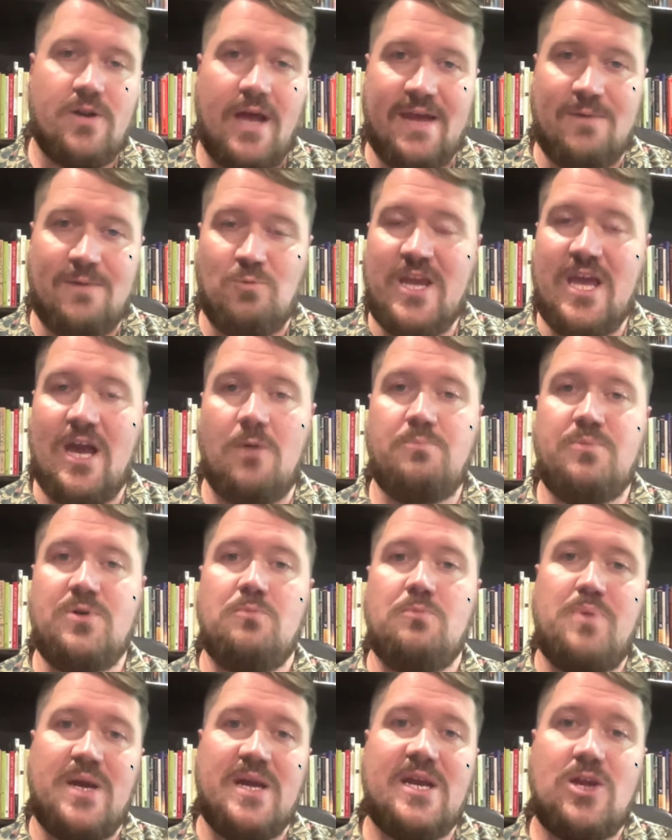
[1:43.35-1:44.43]
we help you
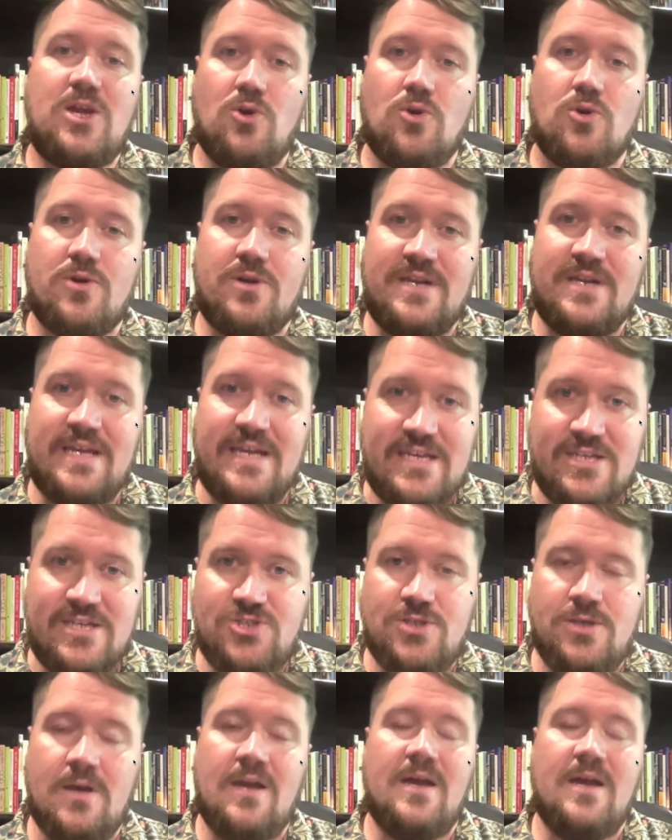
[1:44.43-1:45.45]
pick your niche